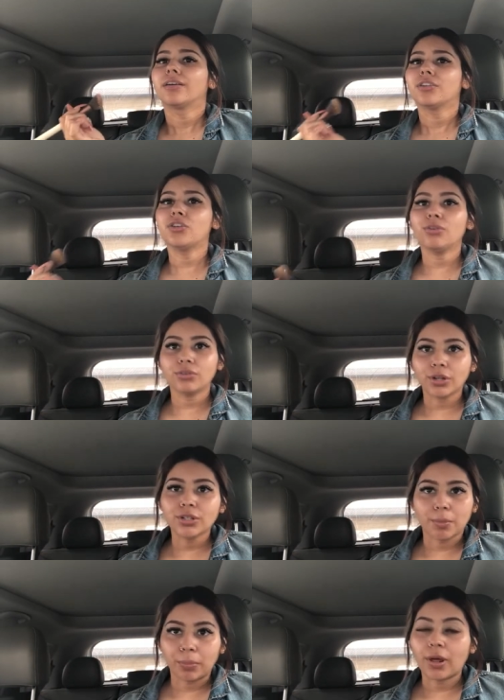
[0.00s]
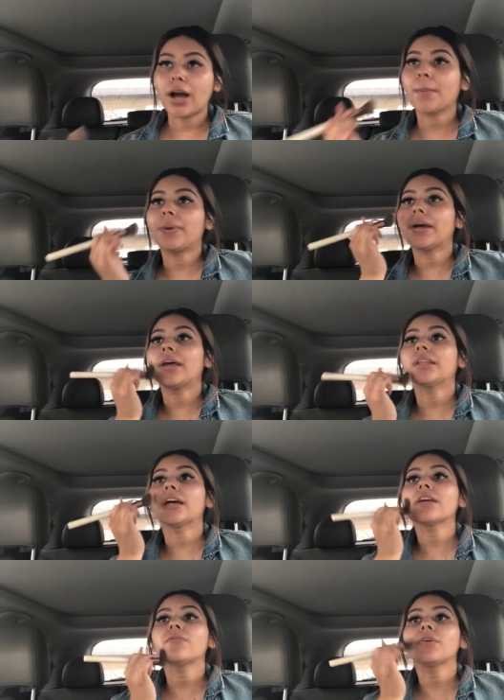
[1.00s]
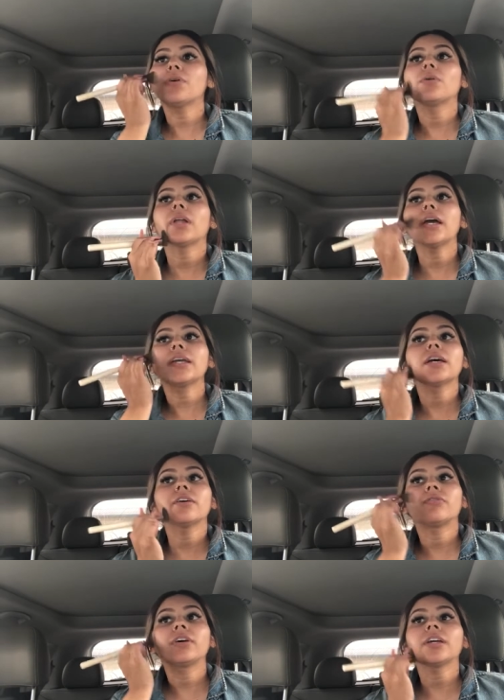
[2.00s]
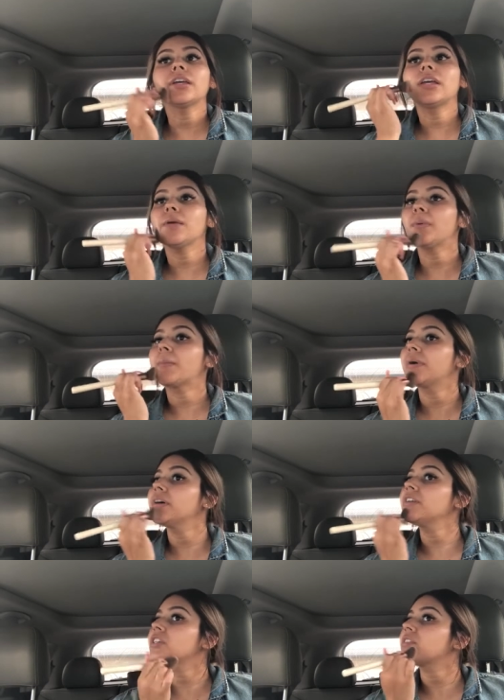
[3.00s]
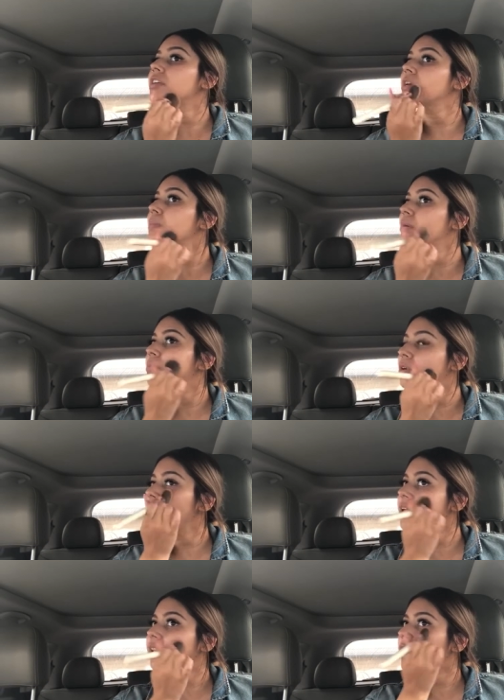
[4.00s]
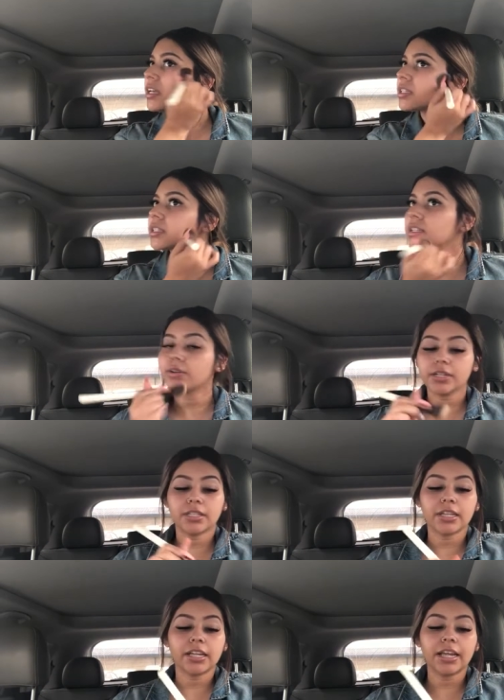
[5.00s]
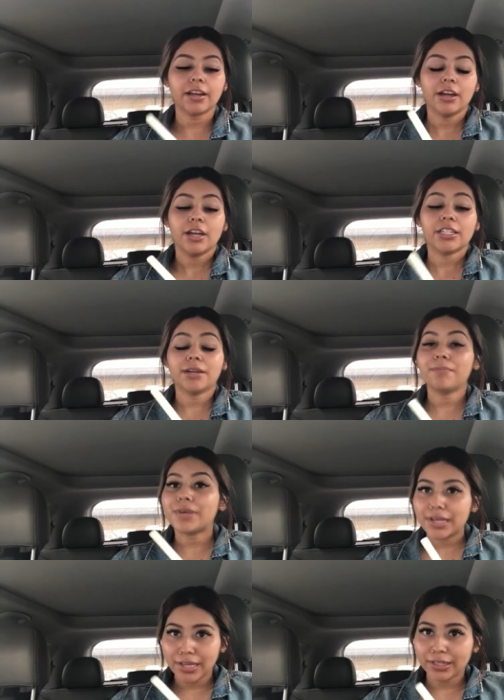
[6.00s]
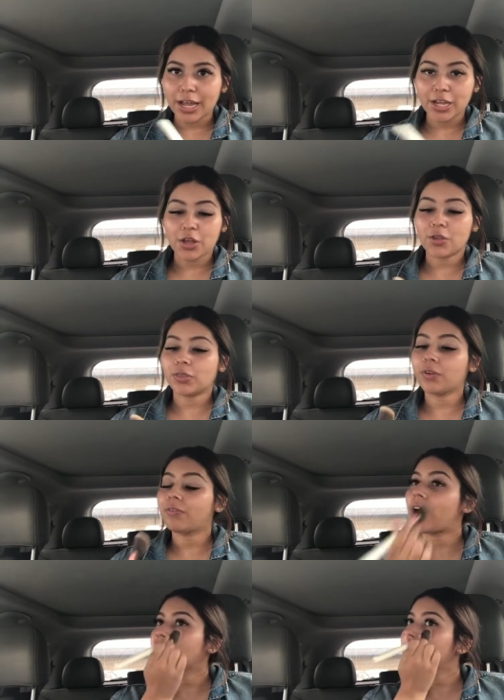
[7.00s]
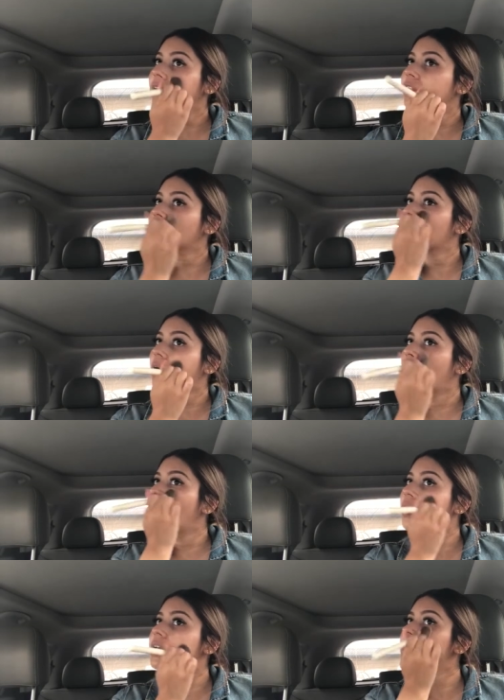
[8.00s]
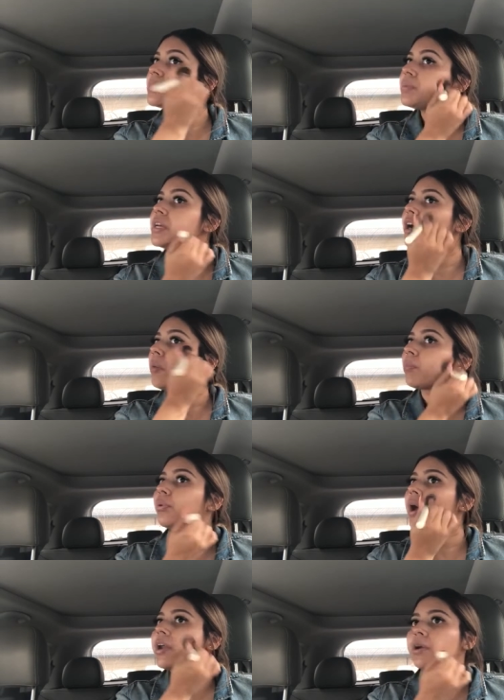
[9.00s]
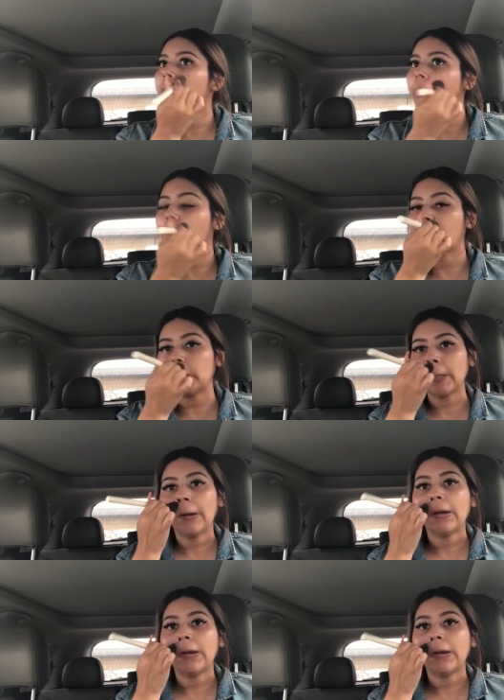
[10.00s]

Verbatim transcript: you there's a block button like if you don't like it fucking keep it pushing keep it moving like it's seriously like to me like the fact that like they're like oh he's being a predator he's